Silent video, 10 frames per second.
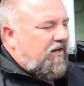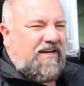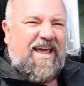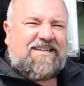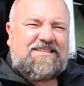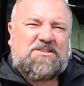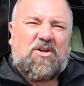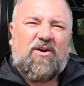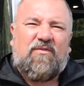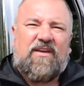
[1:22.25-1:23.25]
Nexus
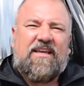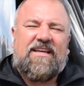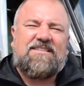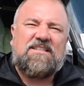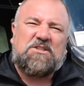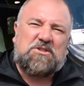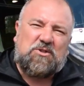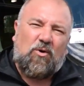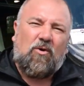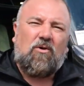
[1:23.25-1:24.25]
RV is the
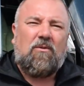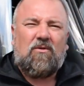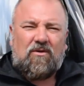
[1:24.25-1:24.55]
sole